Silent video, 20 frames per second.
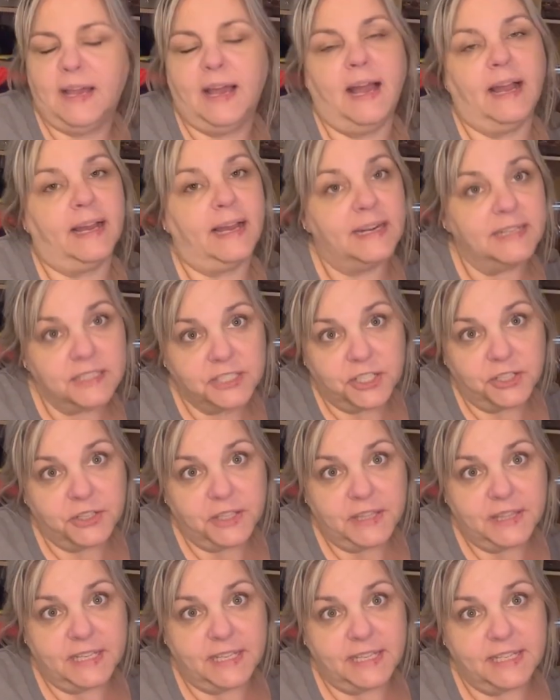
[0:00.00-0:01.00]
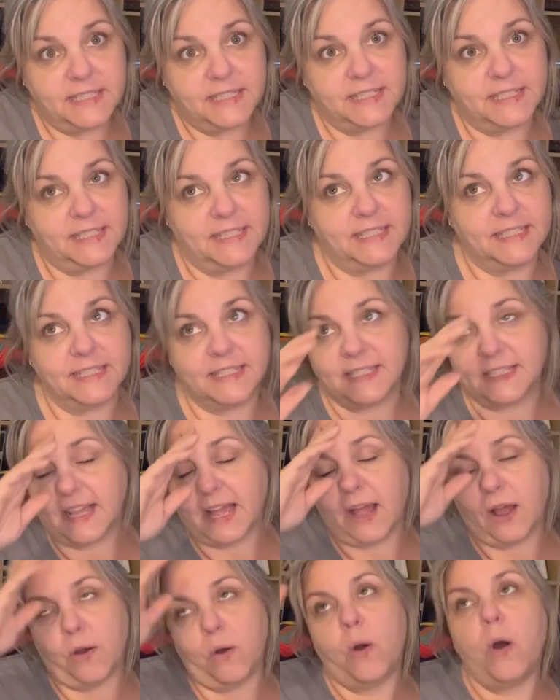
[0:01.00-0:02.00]
I gotta show you this. This is
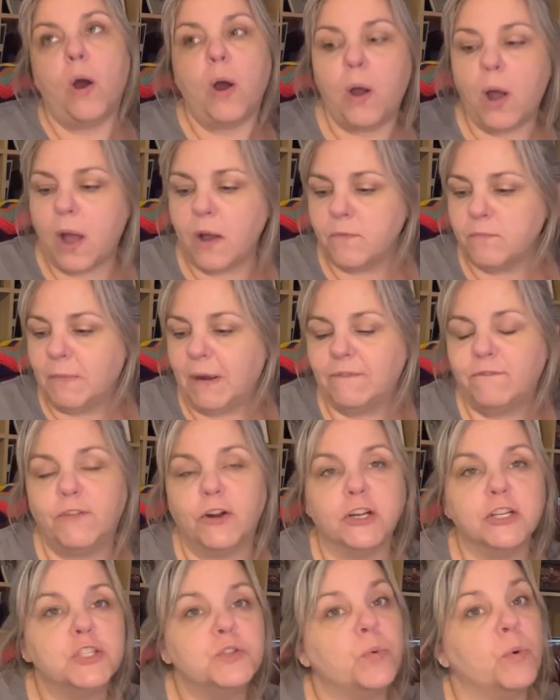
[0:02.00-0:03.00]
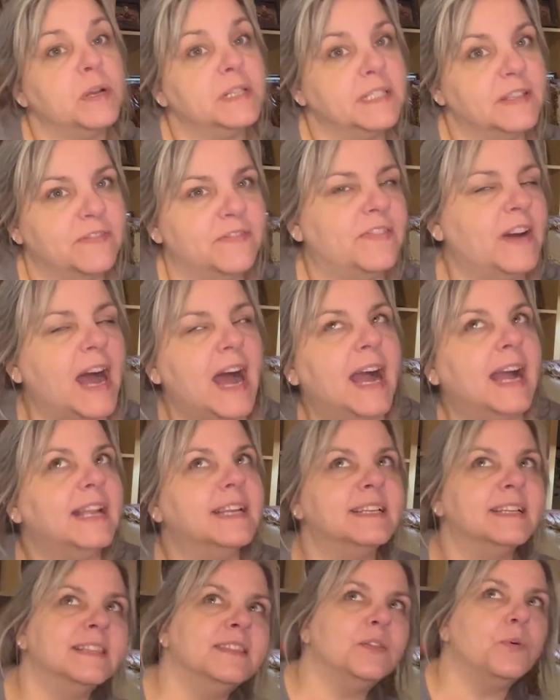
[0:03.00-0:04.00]
my first one to
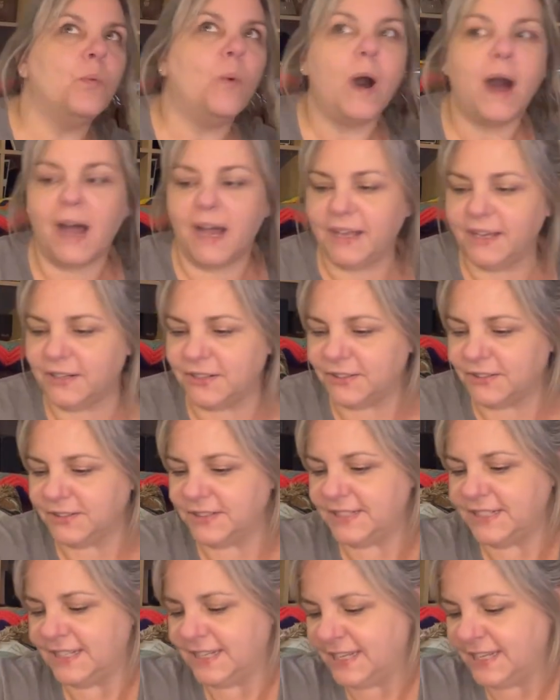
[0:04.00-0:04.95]
find in the wild.